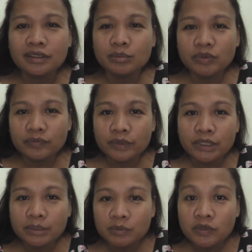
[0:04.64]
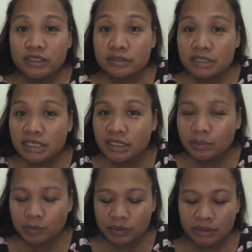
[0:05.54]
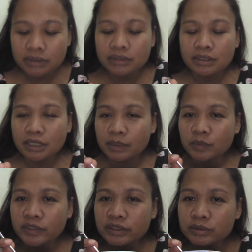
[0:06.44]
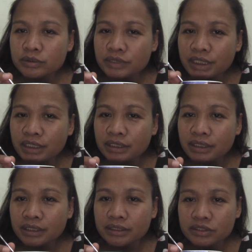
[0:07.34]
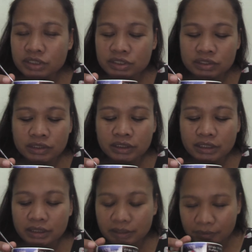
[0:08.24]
Before I'm going to sleep, I'm going to drink ginger tea.